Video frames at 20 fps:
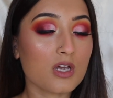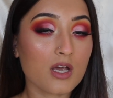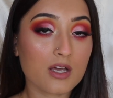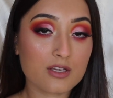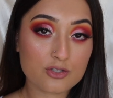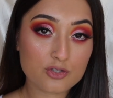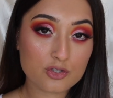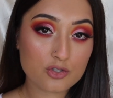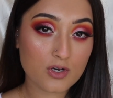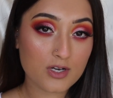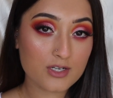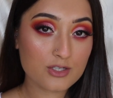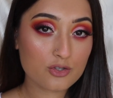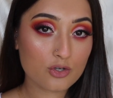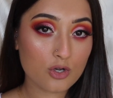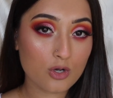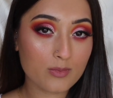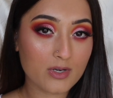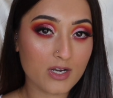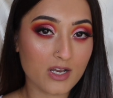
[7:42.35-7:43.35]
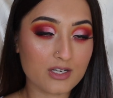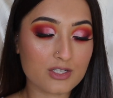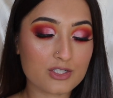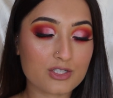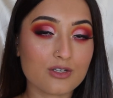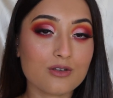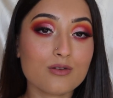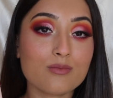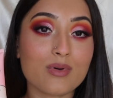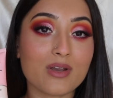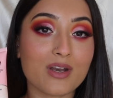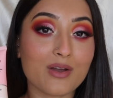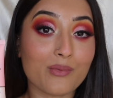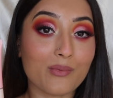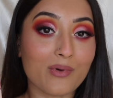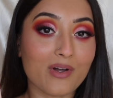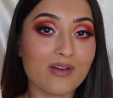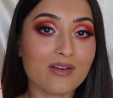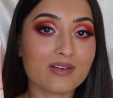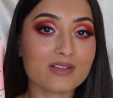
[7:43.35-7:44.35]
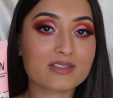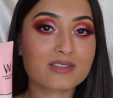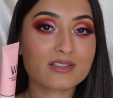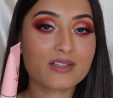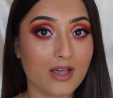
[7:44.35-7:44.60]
a strange combination, but it works.